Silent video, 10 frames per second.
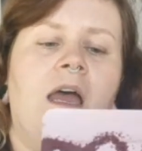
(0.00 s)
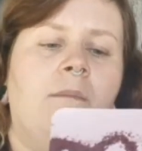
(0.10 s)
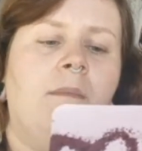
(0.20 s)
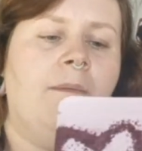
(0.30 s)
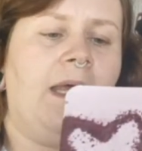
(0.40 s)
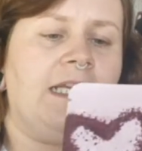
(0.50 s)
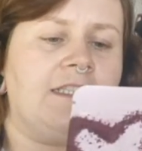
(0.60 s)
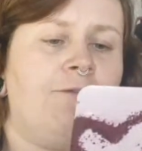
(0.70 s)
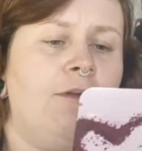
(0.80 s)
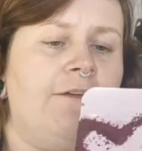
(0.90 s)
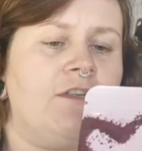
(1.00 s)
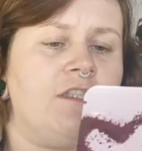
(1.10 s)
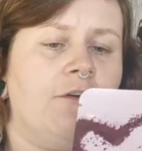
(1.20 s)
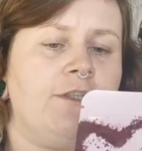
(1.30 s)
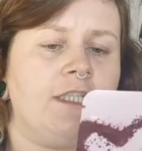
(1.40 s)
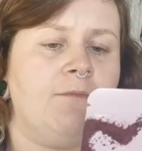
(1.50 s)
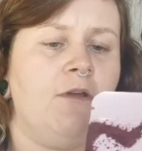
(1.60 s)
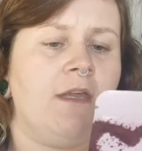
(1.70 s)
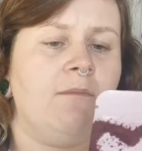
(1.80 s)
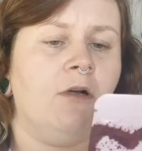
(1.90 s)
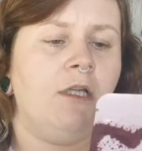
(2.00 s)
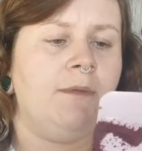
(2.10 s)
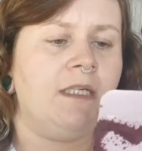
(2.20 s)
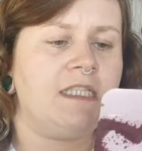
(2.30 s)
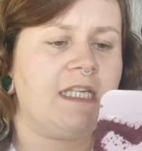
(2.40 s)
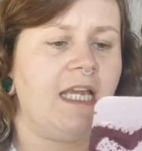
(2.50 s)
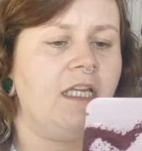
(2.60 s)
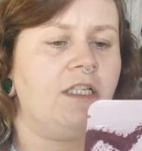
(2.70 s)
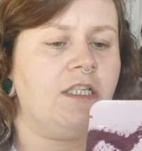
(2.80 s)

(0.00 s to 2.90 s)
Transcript: an exfoliator for softer, smoother, more luminous skin,